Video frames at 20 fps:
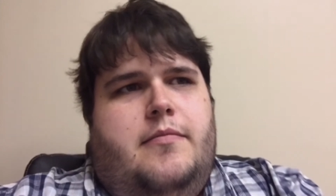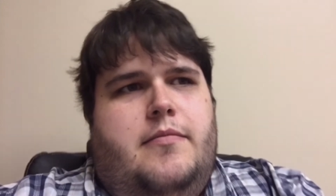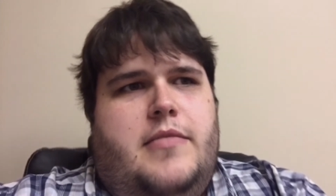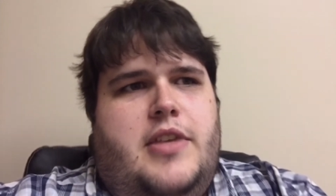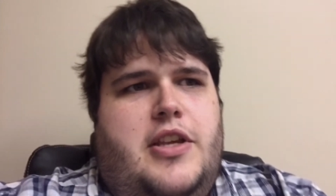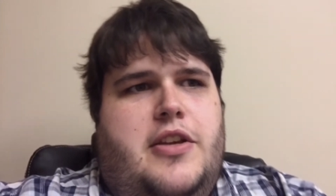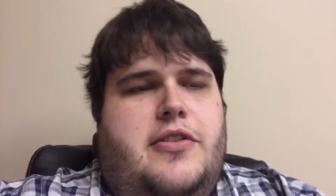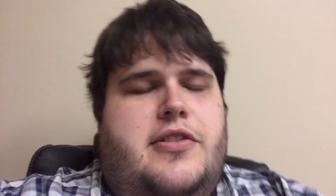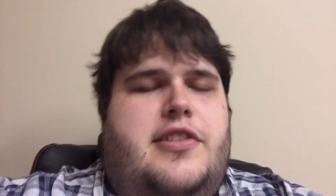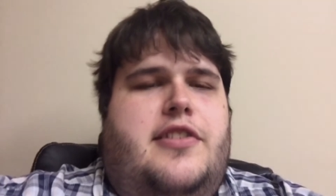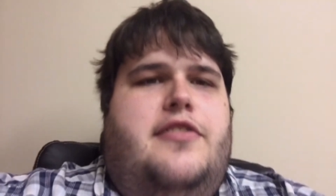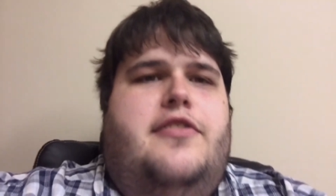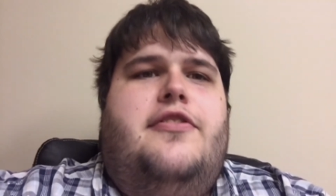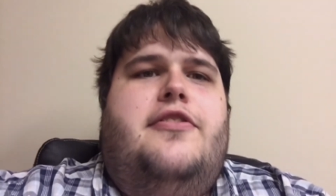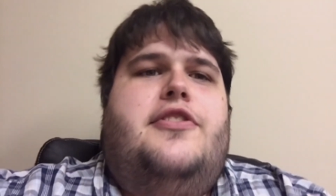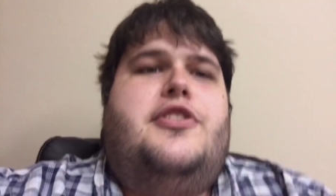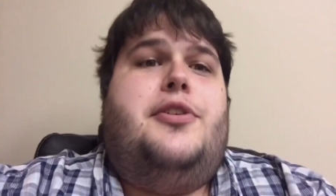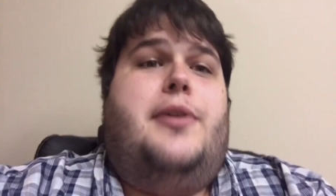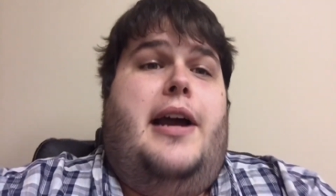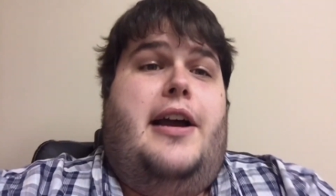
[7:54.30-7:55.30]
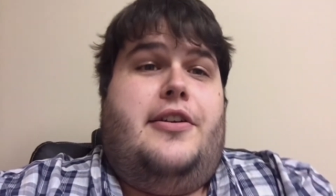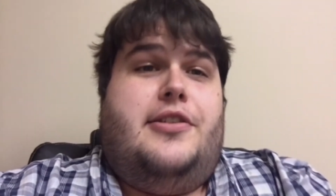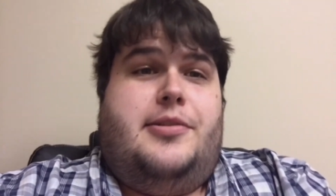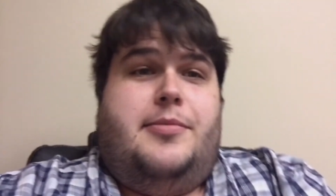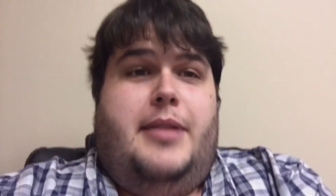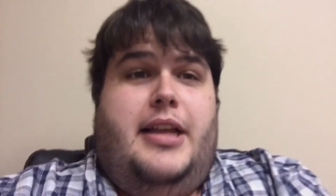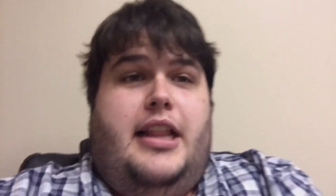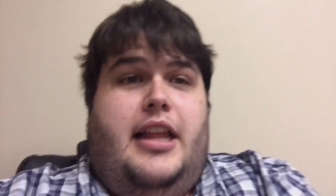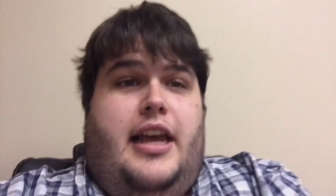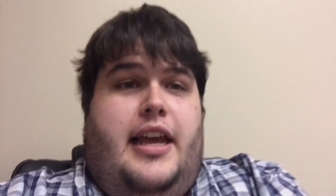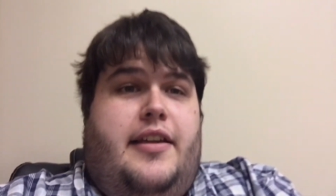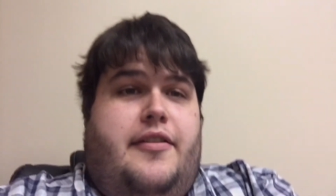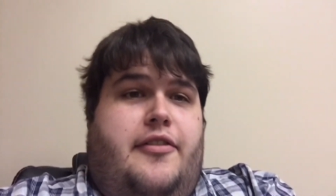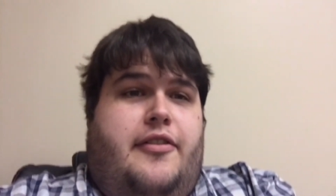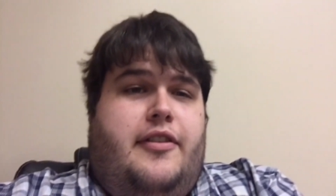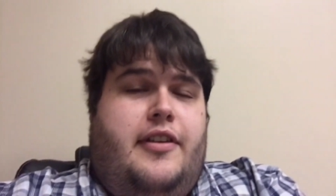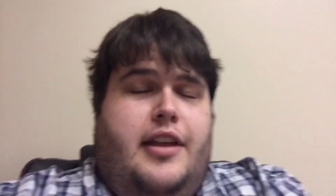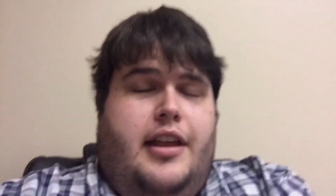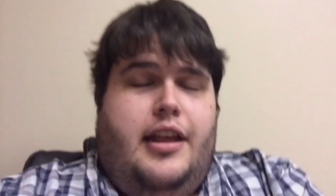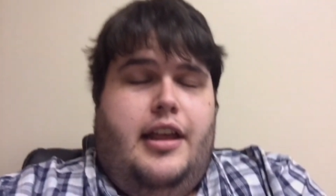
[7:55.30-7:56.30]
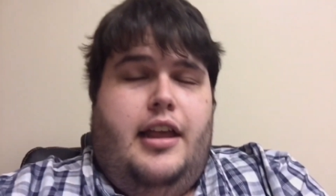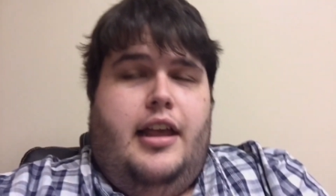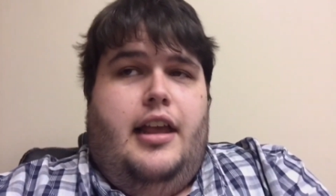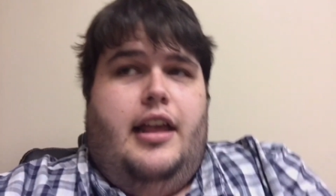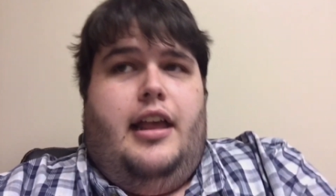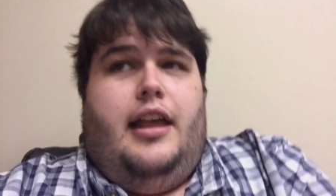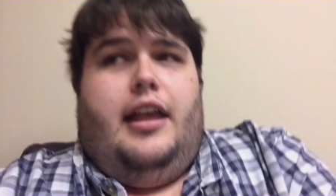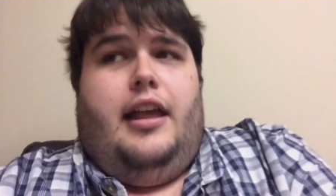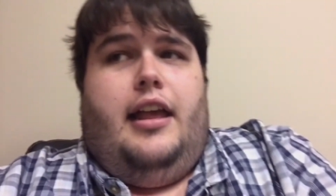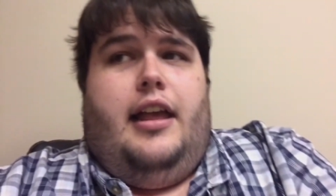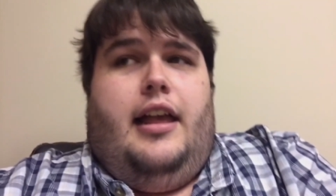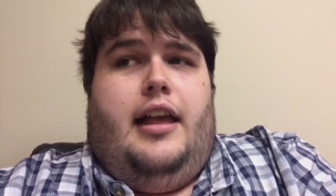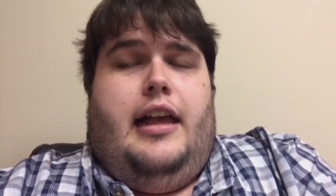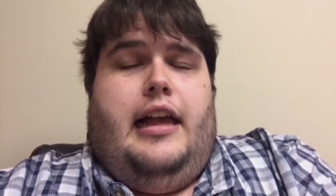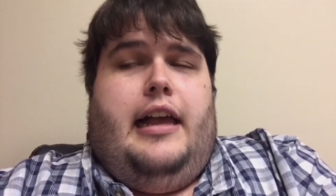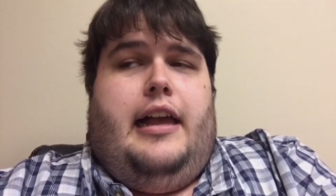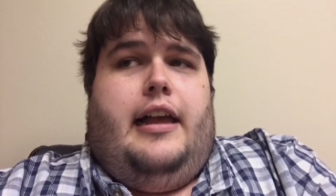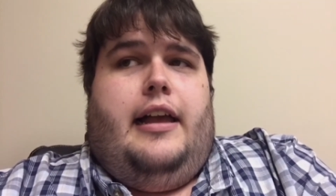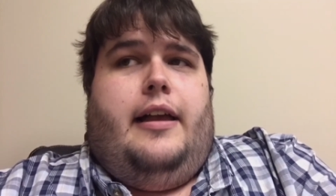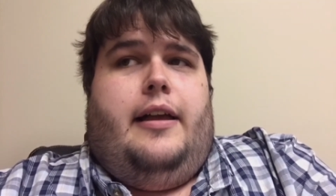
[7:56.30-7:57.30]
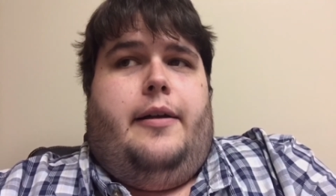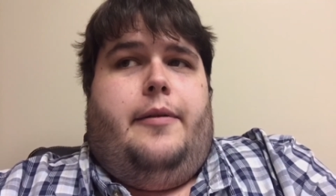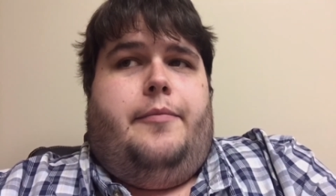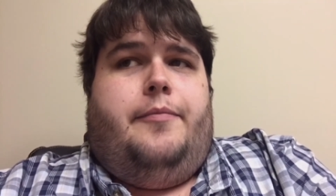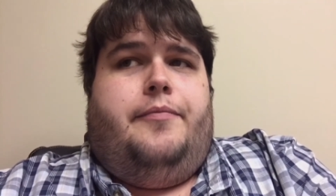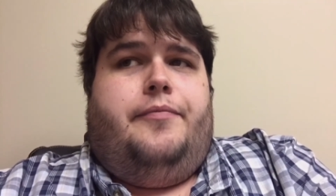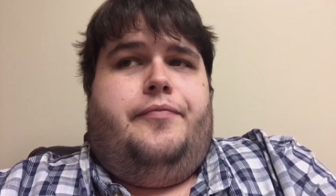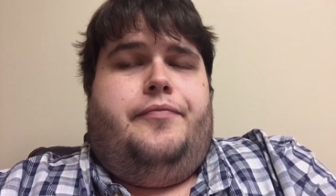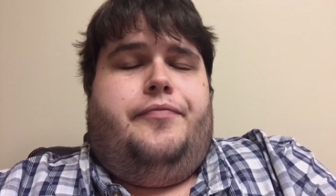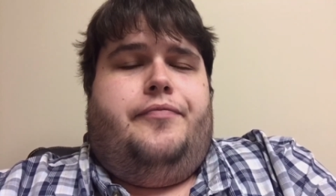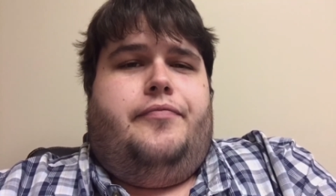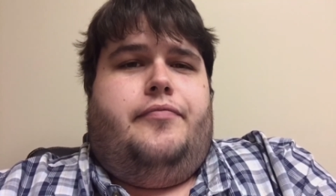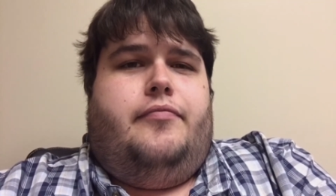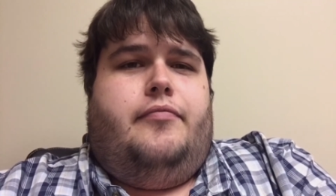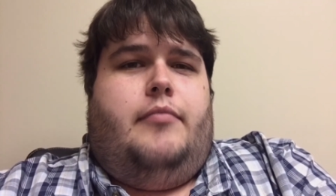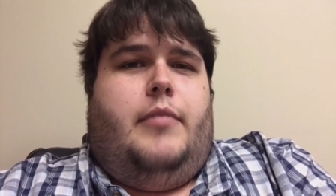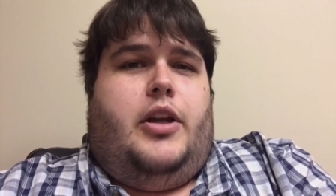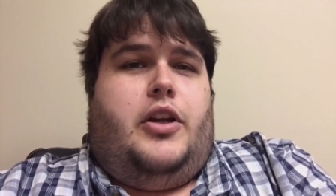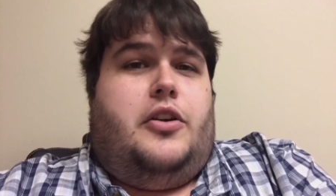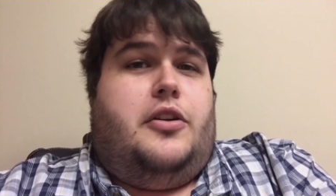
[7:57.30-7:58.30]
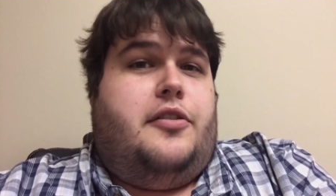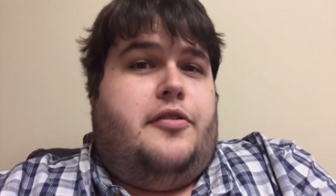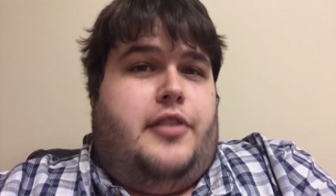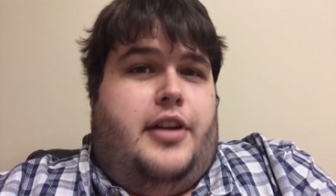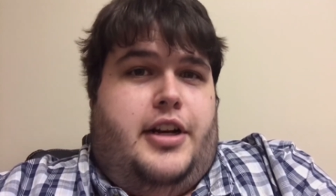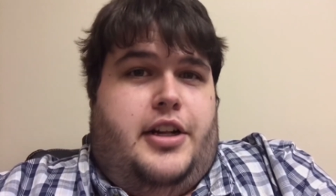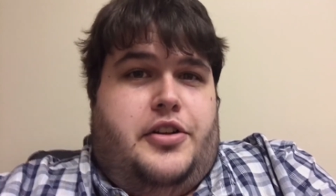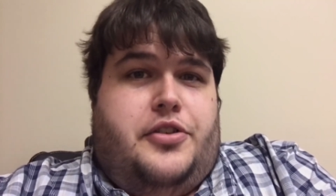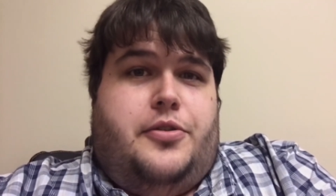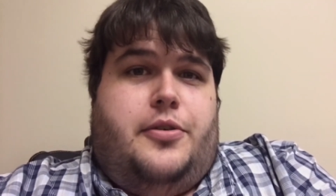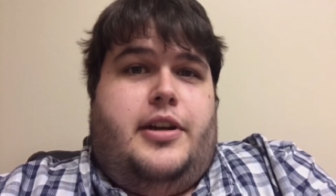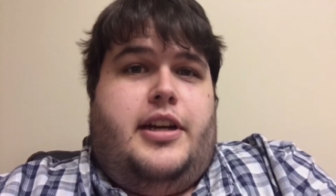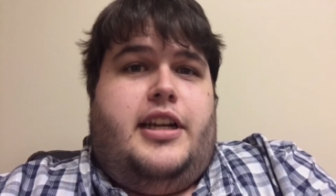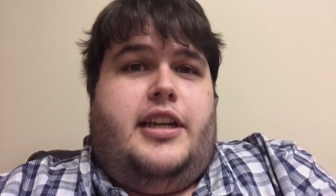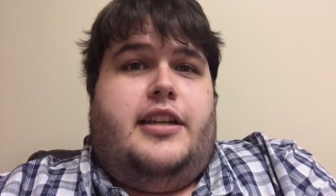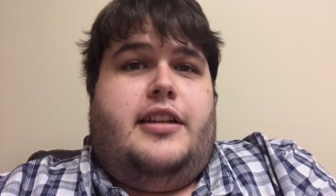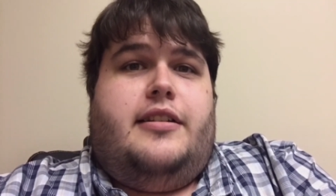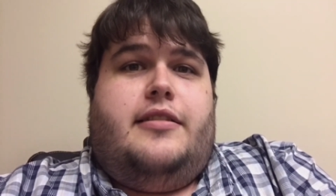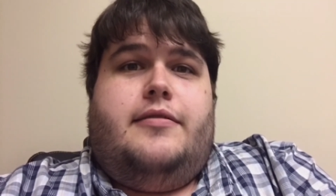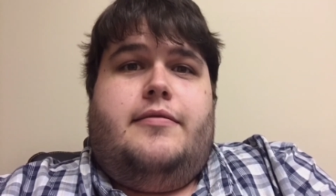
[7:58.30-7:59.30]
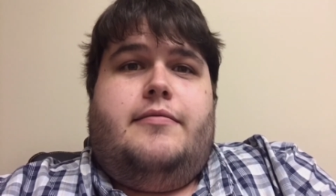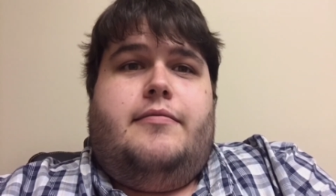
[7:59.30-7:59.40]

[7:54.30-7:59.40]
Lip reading: use of 2 hours of my life. My girlfriend enjoyed it,